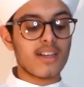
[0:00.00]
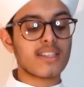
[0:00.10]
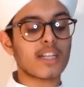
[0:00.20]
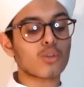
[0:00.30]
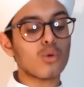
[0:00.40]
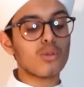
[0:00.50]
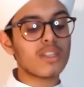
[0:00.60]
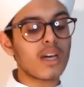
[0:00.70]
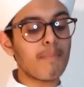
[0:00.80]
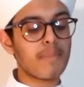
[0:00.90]
is that all
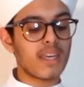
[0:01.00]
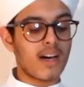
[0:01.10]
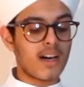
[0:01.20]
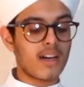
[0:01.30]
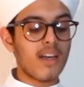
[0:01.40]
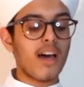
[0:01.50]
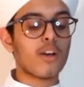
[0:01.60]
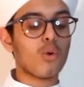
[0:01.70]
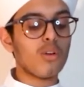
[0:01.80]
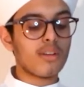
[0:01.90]
the Anbiya
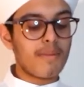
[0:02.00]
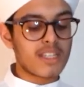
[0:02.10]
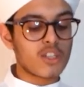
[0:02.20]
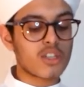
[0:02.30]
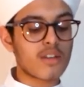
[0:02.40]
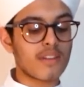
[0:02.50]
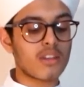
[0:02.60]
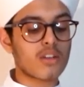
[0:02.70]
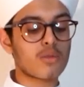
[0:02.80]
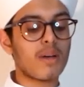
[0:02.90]
and all the messengers of
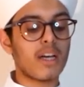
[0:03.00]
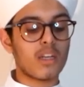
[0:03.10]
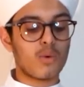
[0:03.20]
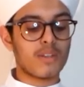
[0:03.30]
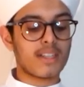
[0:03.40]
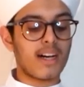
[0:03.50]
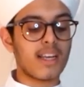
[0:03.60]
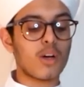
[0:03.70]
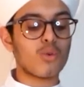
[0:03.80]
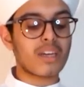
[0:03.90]
Allah subhanahu wa
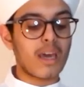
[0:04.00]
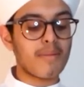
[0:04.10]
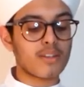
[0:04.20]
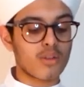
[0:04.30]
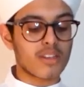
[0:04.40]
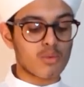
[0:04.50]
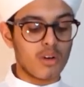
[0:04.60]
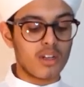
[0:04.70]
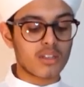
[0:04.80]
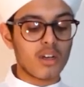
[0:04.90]
ta'ala who came into this
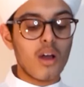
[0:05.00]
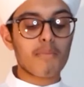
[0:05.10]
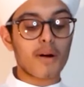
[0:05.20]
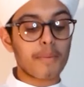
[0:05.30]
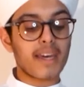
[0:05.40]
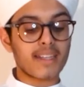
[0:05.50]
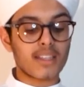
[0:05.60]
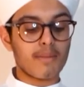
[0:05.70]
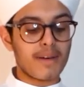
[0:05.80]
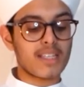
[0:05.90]
world
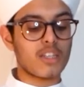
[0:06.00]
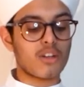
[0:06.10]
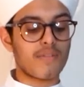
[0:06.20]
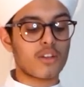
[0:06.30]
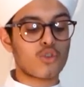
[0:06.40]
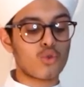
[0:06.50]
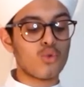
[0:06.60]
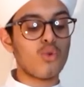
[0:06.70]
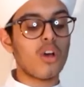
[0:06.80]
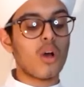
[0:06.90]
propagated the message of the
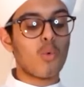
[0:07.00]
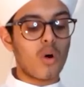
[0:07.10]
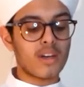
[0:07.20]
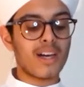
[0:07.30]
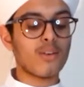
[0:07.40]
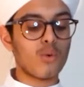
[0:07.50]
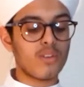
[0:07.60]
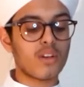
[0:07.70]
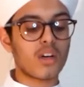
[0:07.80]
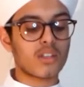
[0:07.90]
true one and
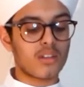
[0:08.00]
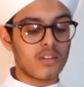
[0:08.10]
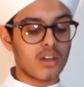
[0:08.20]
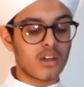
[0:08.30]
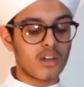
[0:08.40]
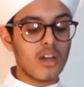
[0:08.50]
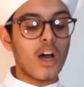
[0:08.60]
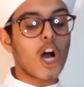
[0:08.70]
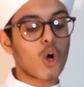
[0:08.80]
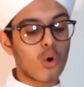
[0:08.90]
only God Allah
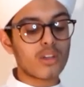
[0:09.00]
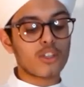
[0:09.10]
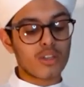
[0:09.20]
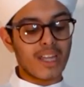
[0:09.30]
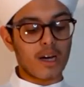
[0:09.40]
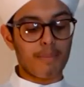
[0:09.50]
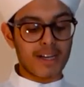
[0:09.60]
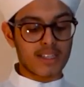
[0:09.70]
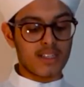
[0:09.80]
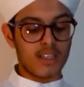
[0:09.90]
according to their
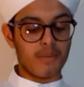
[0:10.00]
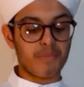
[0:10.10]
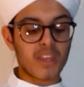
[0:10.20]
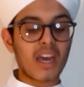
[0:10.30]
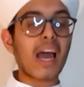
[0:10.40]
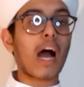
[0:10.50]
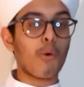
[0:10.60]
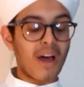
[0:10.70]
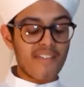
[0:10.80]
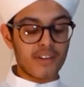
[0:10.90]
capacity.
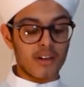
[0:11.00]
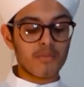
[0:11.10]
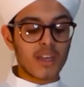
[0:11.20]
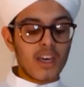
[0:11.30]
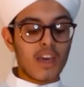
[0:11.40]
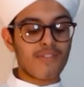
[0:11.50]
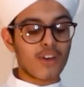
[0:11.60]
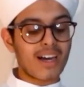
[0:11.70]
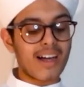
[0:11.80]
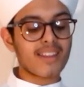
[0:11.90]
However, if you
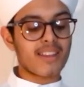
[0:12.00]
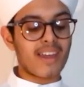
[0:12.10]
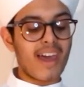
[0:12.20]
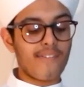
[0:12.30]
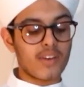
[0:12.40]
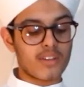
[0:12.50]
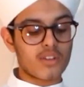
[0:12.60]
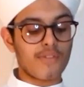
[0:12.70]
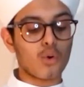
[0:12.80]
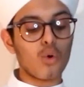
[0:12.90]
gather the efforts
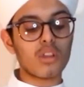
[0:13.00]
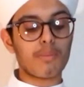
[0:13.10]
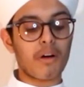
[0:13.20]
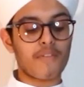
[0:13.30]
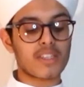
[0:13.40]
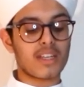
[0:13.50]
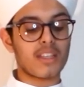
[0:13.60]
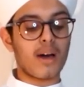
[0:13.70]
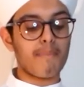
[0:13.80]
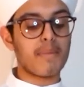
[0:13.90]
of all the prophets
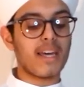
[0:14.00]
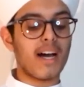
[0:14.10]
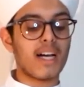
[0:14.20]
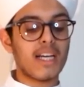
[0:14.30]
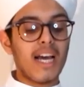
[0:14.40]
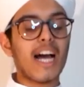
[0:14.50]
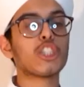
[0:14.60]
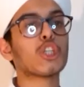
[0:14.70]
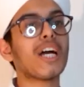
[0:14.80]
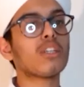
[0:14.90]
and the Anbiya
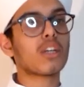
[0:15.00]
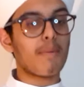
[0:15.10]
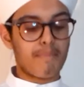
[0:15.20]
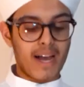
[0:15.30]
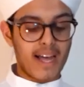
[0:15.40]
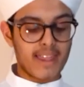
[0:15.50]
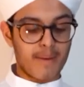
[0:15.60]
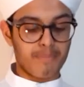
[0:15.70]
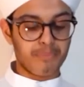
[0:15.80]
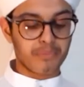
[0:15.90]
and try to compare
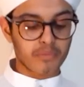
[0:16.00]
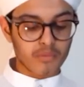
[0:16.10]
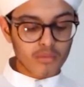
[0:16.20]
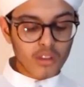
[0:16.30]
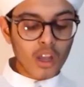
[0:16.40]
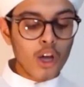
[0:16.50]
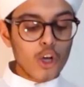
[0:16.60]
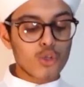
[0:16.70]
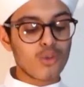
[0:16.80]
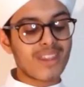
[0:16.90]
them
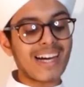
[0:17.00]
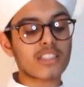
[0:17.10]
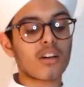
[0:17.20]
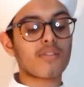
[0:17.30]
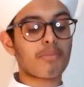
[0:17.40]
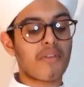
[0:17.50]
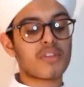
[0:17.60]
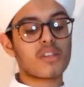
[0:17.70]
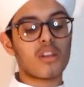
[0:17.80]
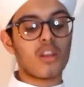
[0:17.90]
to that of the
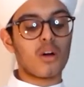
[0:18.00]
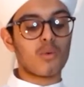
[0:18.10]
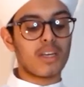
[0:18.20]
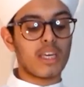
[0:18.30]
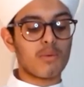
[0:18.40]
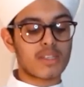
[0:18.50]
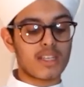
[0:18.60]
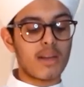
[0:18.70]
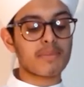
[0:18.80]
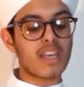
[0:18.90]
Prophet
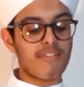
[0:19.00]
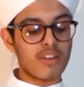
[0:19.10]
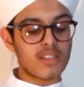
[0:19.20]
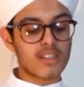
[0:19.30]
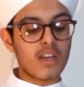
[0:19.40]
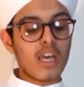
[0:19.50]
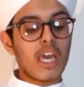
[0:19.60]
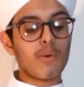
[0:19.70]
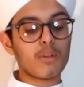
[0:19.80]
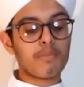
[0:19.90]
Wasallam's efforts,
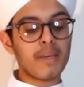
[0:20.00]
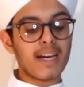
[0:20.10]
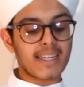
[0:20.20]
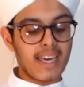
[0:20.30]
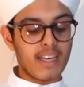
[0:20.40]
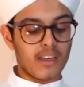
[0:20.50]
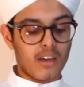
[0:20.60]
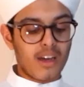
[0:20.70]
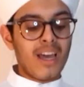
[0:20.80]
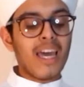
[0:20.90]
it would be
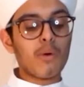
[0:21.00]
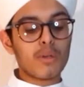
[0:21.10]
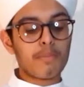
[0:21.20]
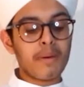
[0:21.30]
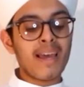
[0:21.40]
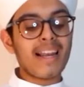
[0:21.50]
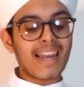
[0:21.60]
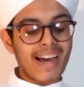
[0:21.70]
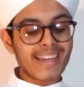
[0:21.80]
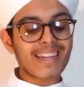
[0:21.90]
akin. It would be
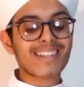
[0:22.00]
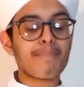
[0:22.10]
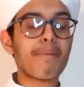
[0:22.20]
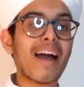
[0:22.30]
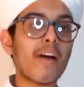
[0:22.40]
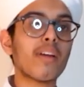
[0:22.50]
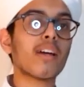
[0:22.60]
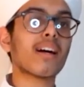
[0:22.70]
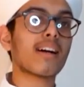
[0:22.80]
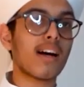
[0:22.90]
like comparing
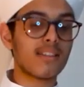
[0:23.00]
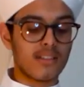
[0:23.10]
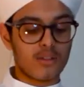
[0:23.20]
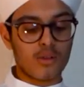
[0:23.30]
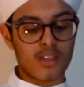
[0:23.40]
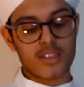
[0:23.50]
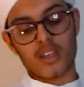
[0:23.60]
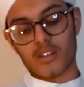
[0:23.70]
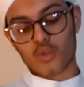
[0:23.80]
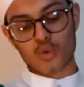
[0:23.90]
a candle to the
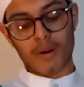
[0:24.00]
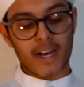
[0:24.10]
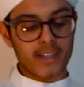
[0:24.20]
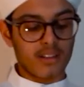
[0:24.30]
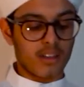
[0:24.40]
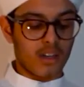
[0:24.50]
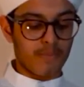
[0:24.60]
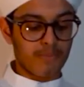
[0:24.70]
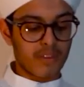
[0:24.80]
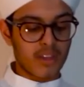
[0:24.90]
sun, subhanallah.